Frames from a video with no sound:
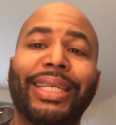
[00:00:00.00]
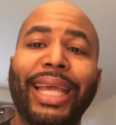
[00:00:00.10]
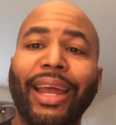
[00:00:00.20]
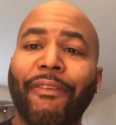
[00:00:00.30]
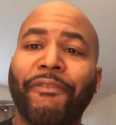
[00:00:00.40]

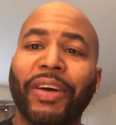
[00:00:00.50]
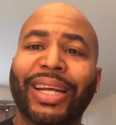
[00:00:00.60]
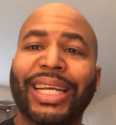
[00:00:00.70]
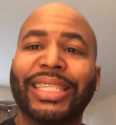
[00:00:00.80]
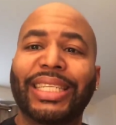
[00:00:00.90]
Get a
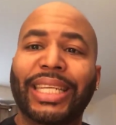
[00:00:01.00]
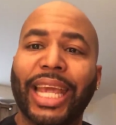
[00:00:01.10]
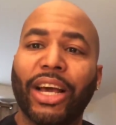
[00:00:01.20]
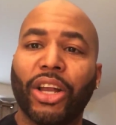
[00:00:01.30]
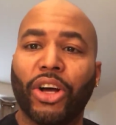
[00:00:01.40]
fucking
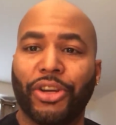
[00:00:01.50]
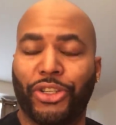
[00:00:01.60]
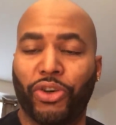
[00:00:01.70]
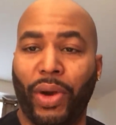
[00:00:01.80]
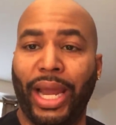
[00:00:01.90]
skill or a
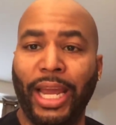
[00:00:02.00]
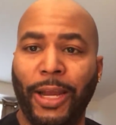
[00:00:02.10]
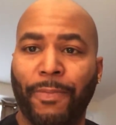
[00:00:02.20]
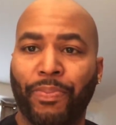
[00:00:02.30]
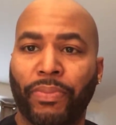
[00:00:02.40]

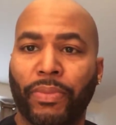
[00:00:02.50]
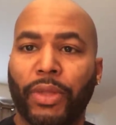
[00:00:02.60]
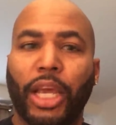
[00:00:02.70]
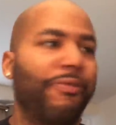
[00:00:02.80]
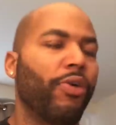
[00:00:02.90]
trade.
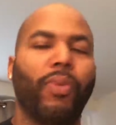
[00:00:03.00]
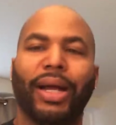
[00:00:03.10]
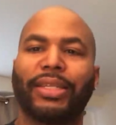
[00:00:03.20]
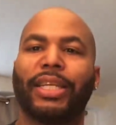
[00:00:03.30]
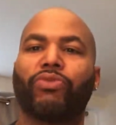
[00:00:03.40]
If you are
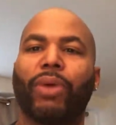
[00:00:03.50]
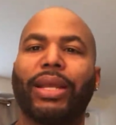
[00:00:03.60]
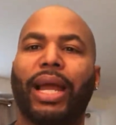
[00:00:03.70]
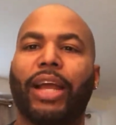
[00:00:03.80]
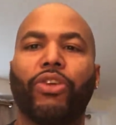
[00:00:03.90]
watching this
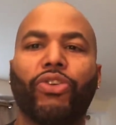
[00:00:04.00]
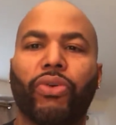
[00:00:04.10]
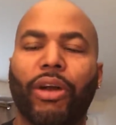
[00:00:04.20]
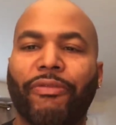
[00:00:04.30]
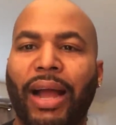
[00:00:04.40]
right now and you
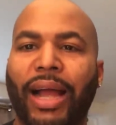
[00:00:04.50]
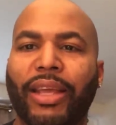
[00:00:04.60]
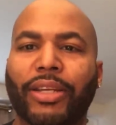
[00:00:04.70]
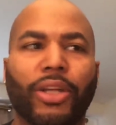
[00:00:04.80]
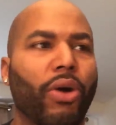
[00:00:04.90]

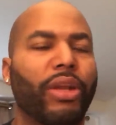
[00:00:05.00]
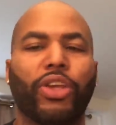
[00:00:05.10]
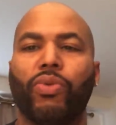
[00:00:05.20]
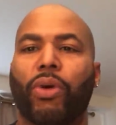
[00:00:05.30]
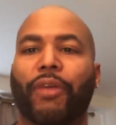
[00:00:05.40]
25 years old
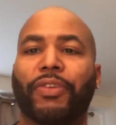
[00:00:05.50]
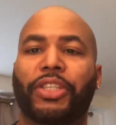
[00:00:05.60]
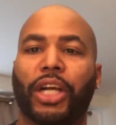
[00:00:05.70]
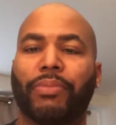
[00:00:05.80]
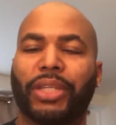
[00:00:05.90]
and you work for
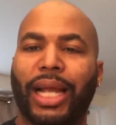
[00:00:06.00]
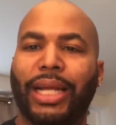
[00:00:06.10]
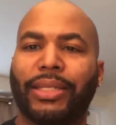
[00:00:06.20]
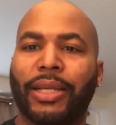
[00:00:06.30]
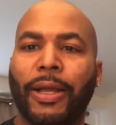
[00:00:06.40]
Chump
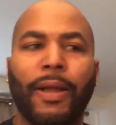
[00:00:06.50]
Change,